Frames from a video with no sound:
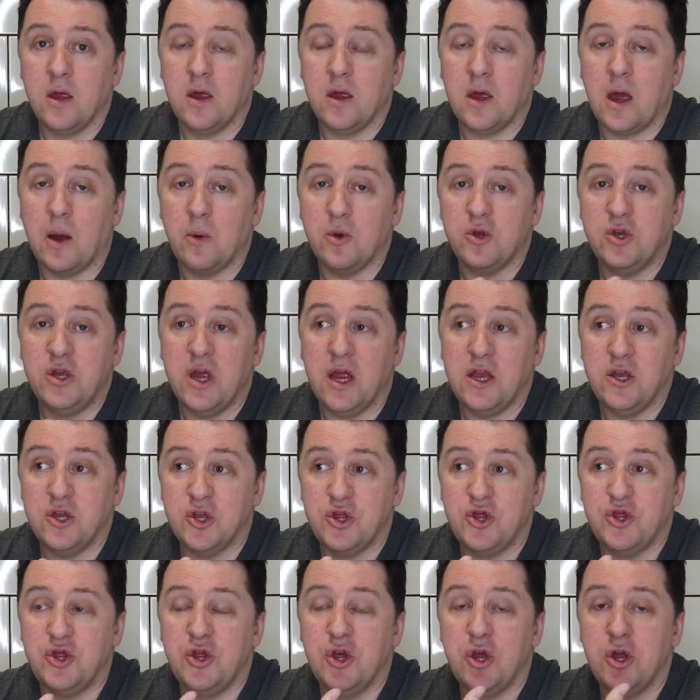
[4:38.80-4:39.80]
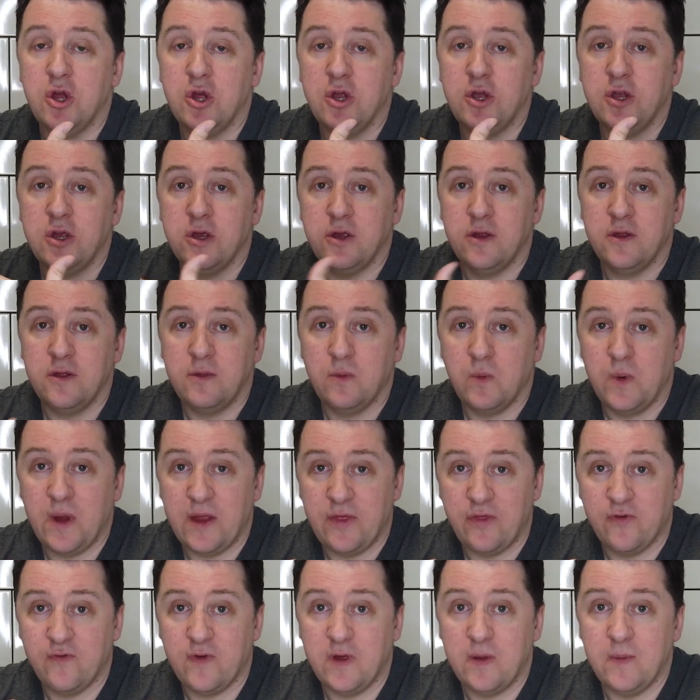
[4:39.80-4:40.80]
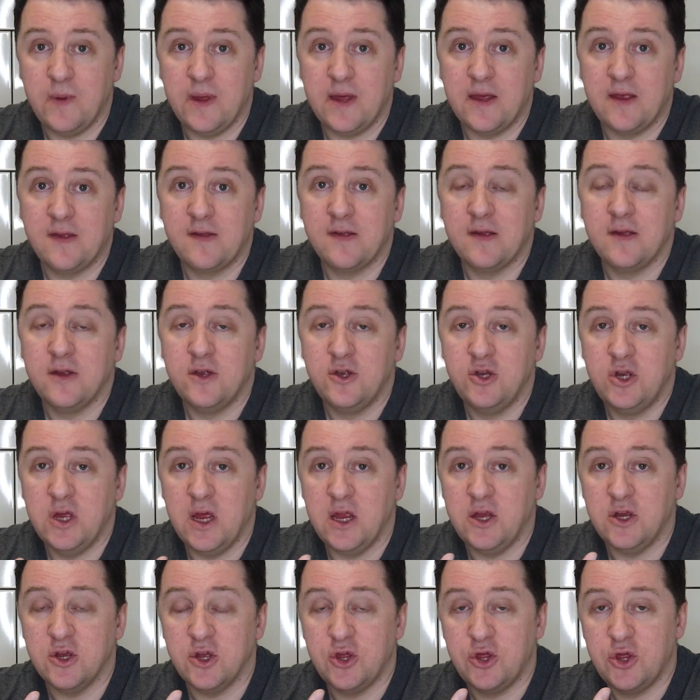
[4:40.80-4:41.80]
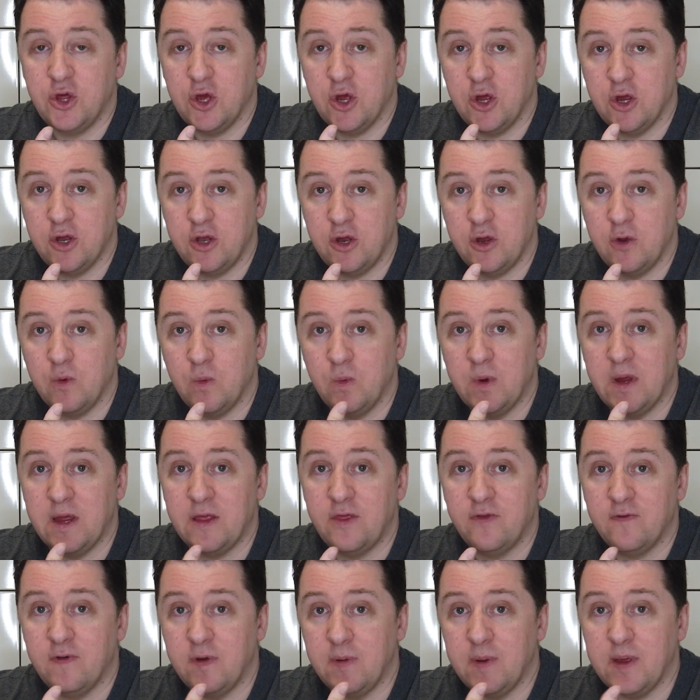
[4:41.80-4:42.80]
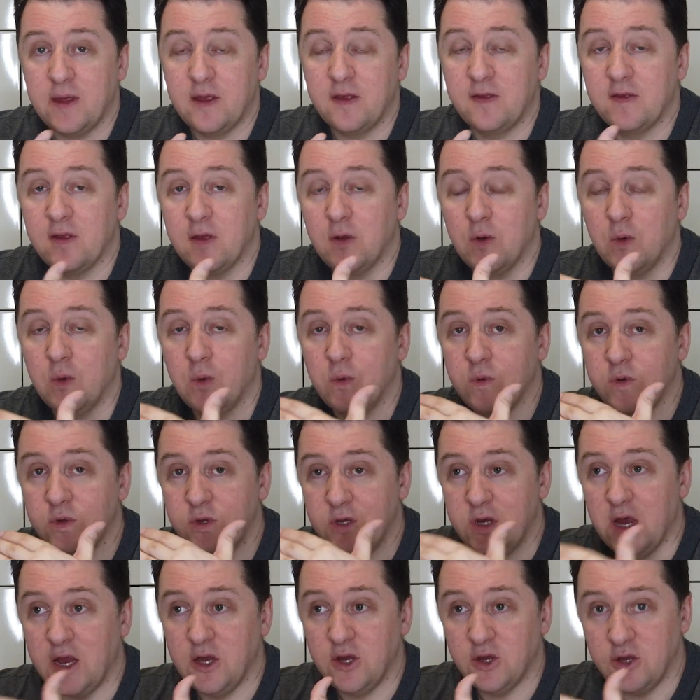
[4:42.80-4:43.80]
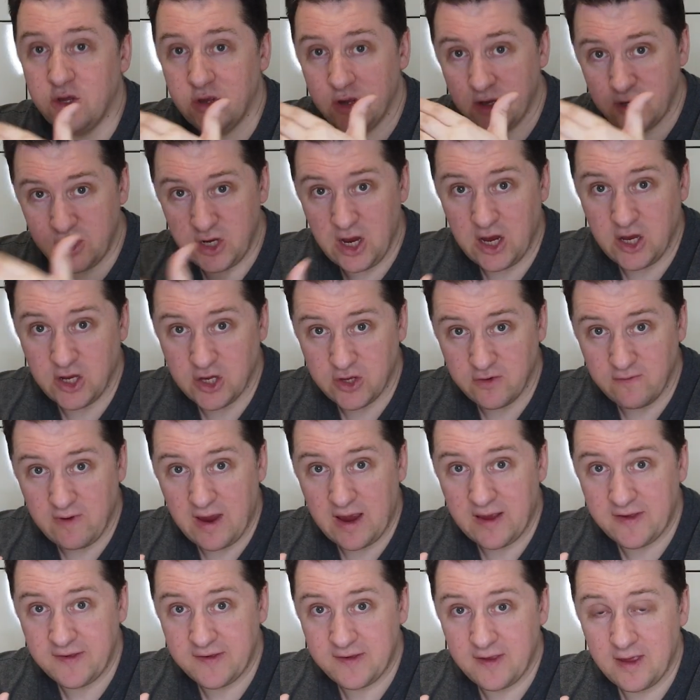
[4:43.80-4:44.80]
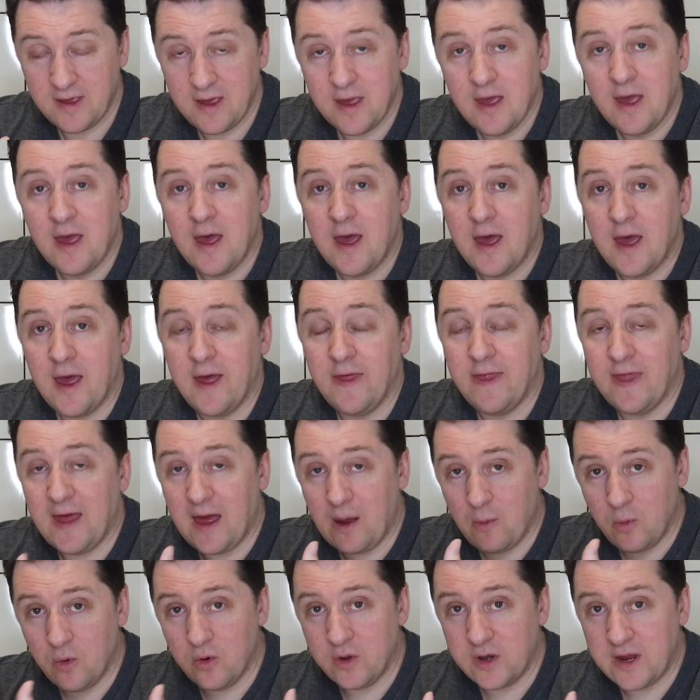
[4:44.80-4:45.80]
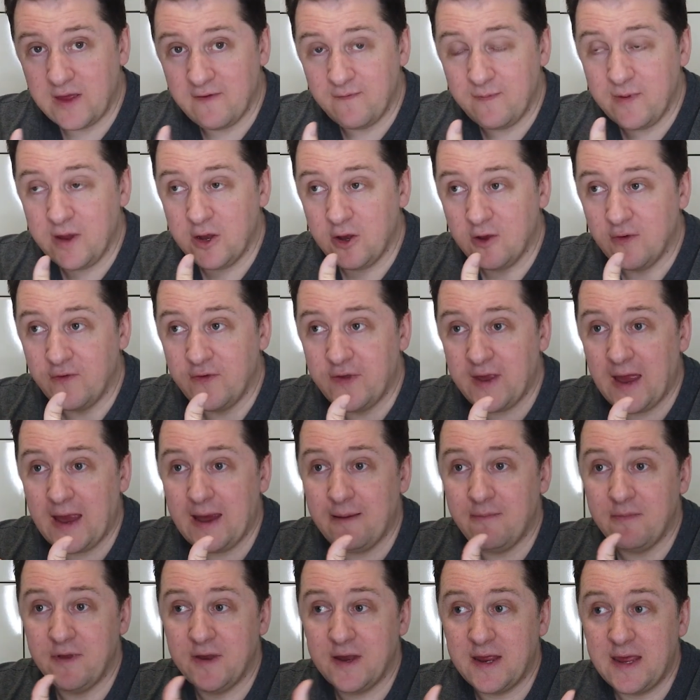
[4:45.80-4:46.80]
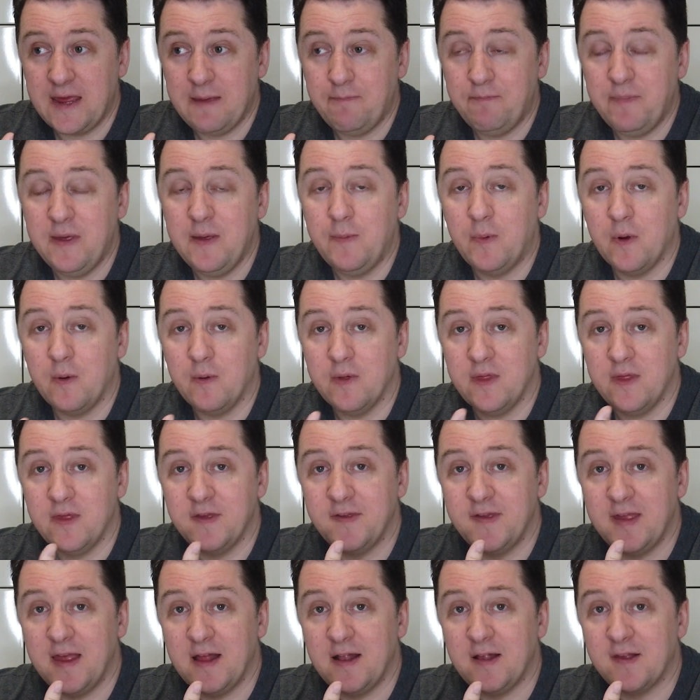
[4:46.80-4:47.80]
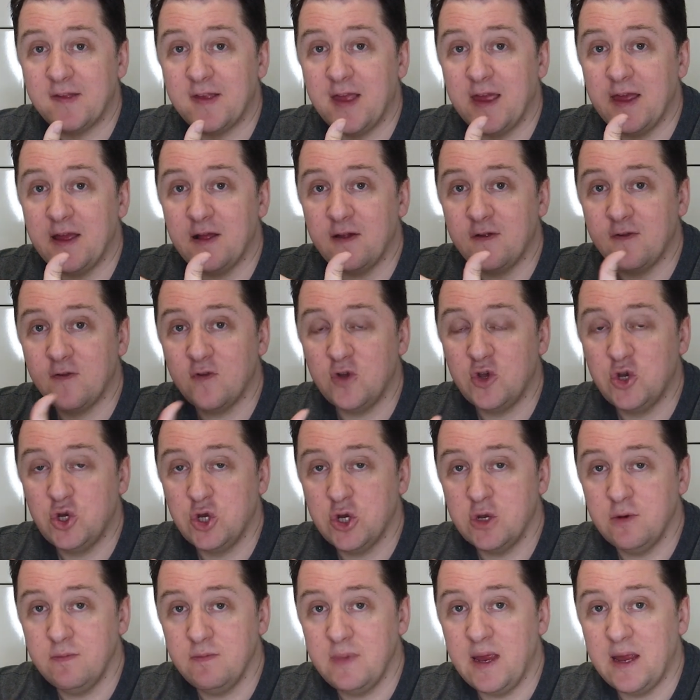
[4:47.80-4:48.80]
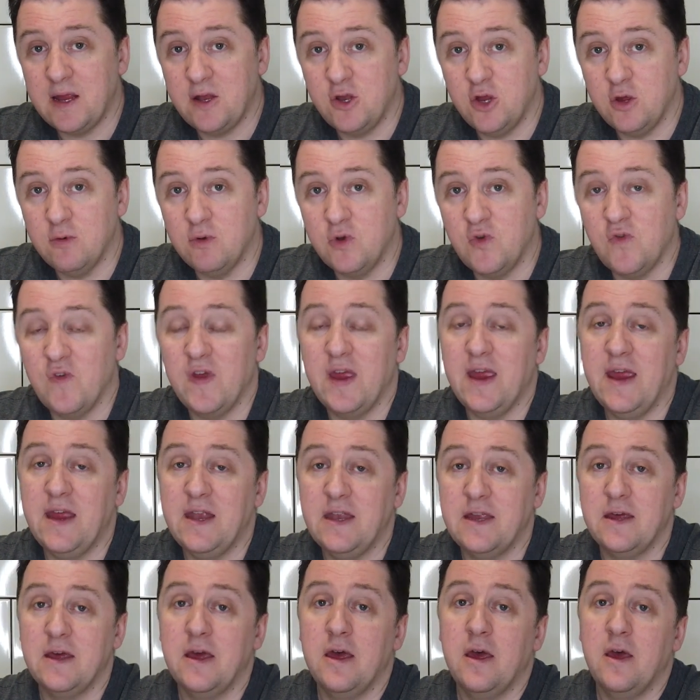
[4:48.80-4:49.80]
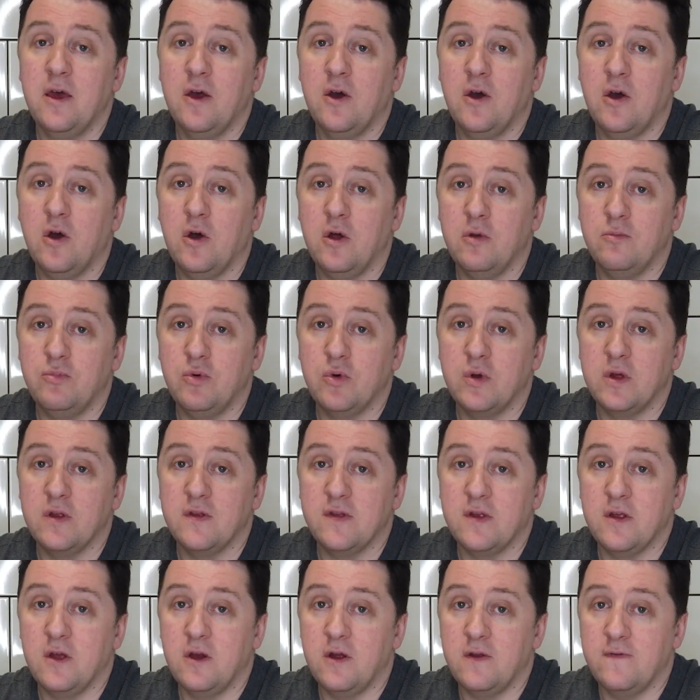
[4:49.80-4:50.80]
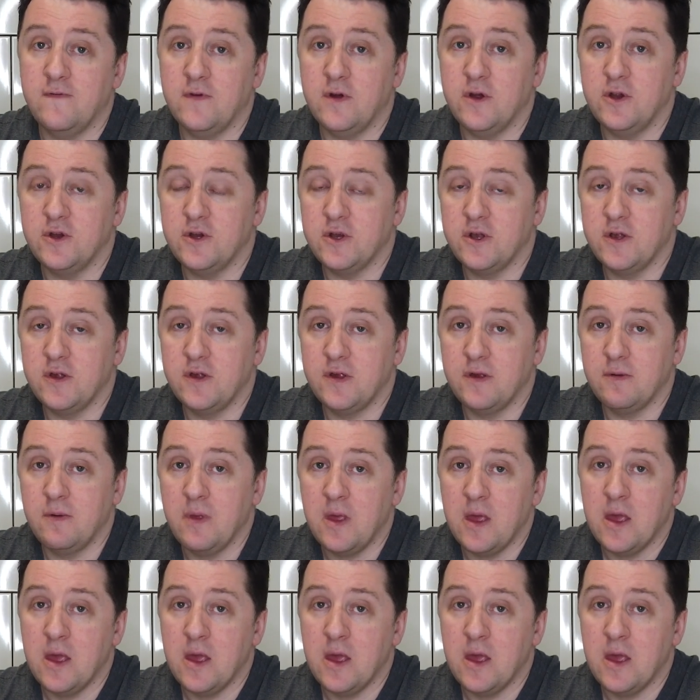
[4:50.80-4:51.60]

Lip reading: I would change 1/3, wait 3 weeks, change 1/3, wait 3 weeks, change the rest. And that would give me enough time to keep people within the sales cycle, so it shouldn't make too much of a hit on bookings and conversions.